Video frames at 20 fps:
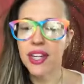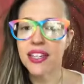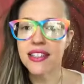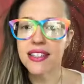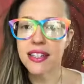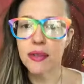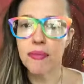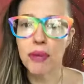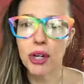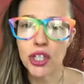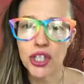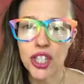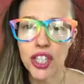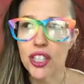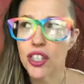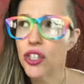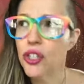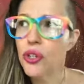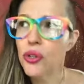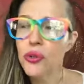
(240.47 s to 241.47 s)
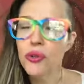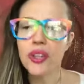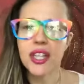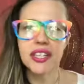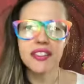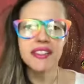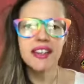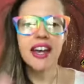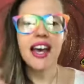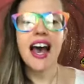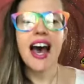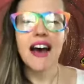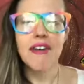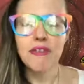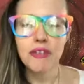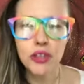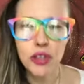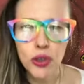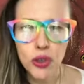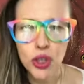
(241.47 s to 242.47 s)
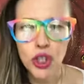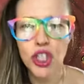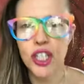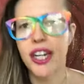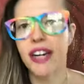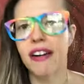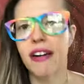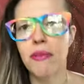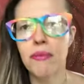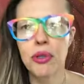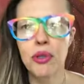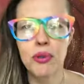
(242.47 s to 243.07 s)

that is emergent, to this evolutionary